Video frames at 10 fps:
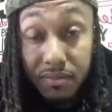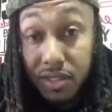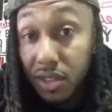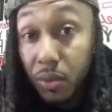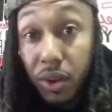
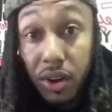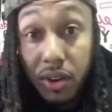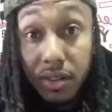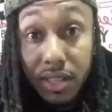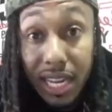to the
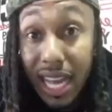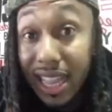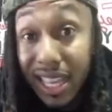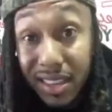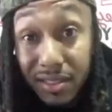world that I
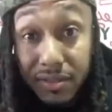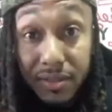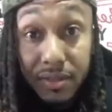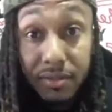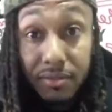live,
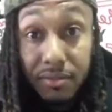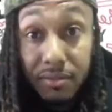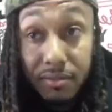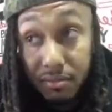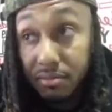
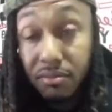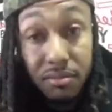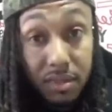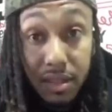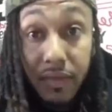
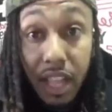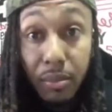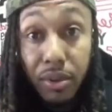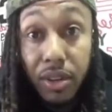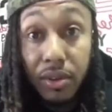it's
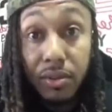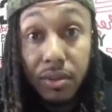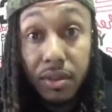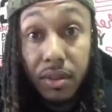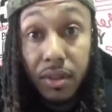available to you.
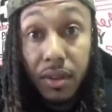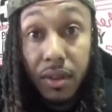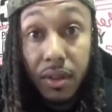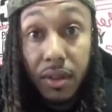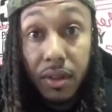
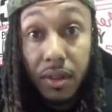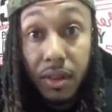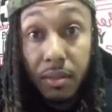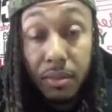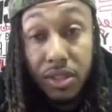
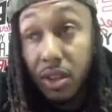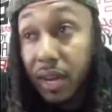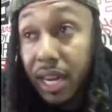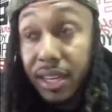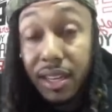But you know
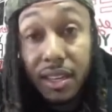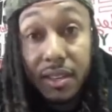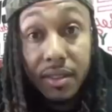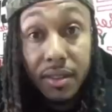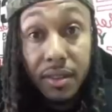what I did?
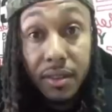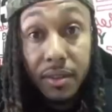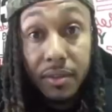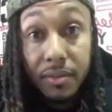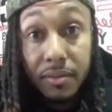
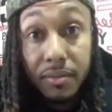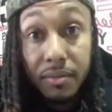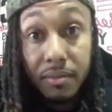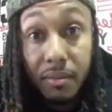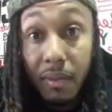
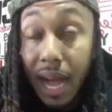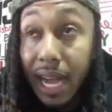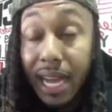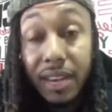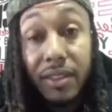I
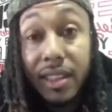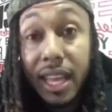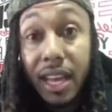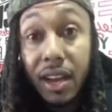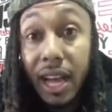got
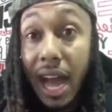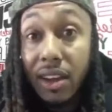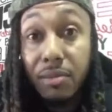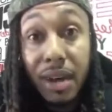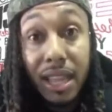everything
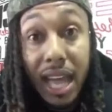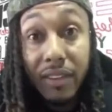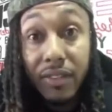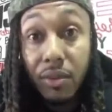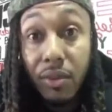out of my
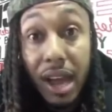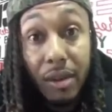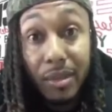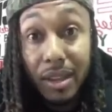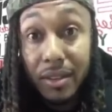life and
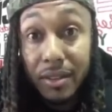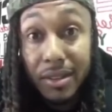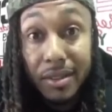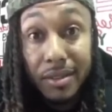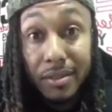around me
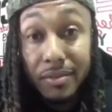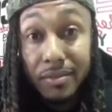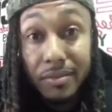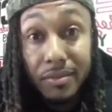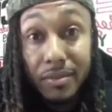
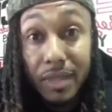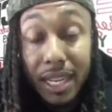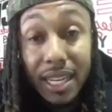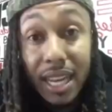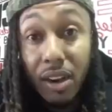that
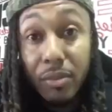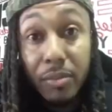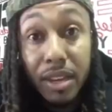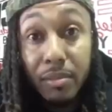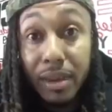didn't help me
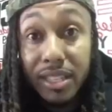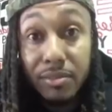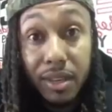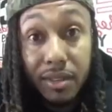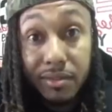be the best
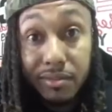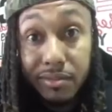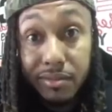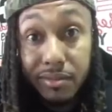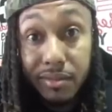me.
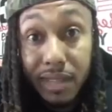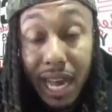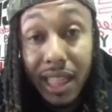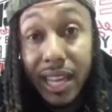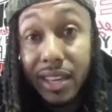
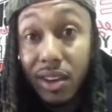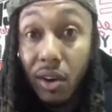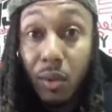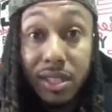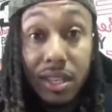I let it go.
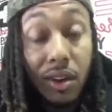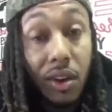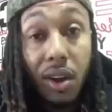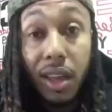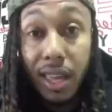And was it
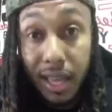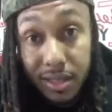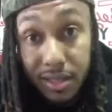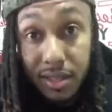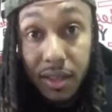hard?
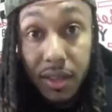Yes.